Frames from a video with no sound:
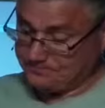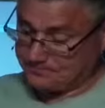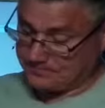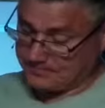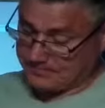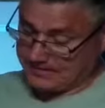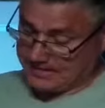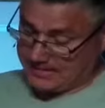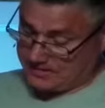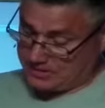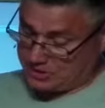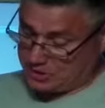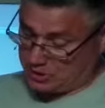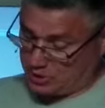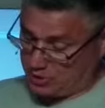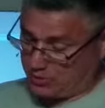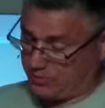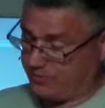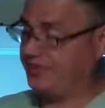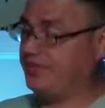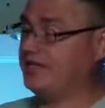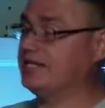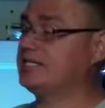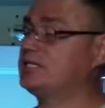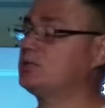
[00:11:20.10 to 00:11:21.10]
And
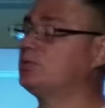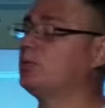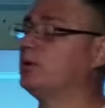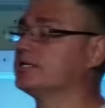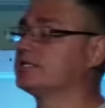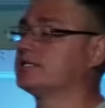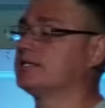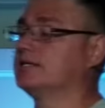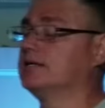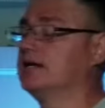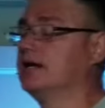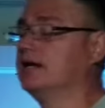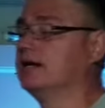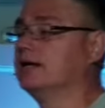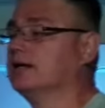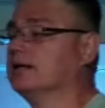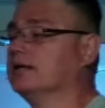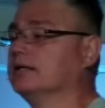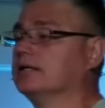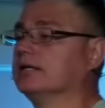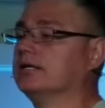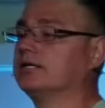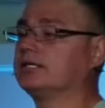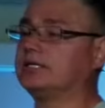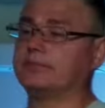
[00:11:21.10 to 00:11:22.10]
so this was
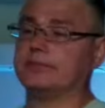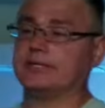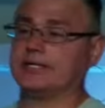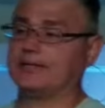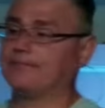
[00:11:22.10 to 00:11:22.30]
look at me.